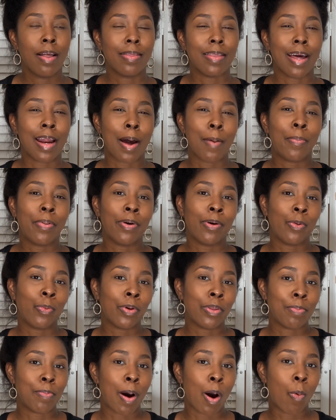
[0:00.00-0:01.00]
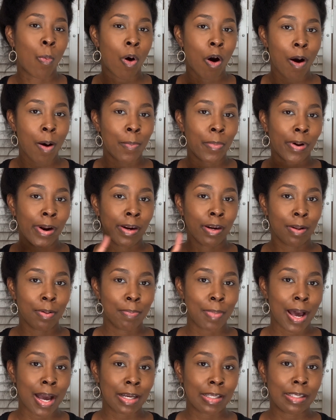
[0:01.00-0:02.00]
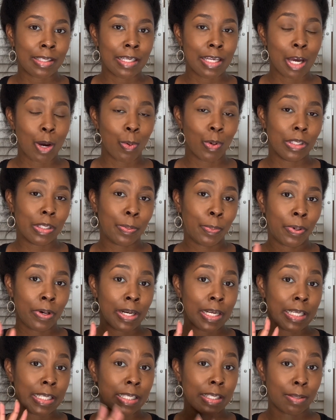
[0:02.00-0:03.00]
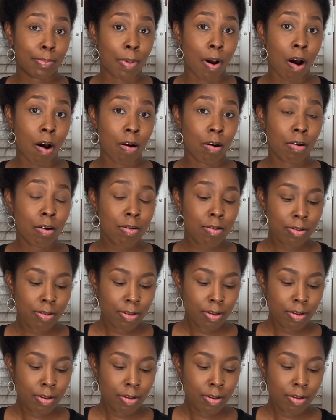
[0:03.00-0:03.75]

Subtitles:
that I put with my Walmart unboxing, it was pretty small